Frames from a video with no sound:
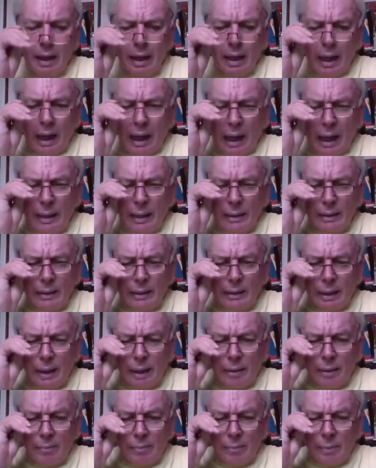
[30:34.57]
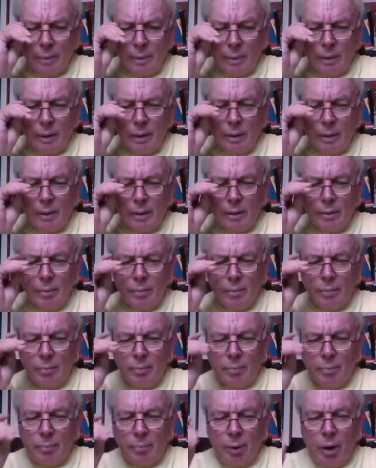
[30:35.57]
And
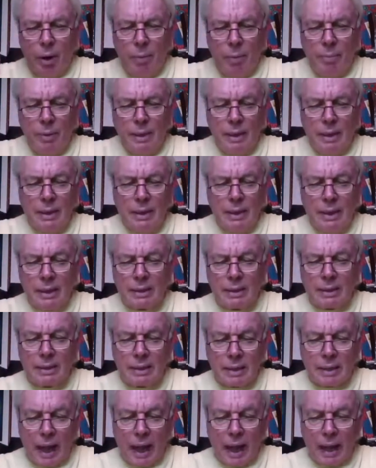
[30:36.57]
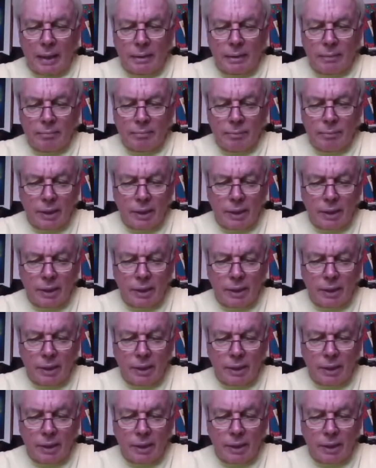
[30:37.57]
Bob Listad,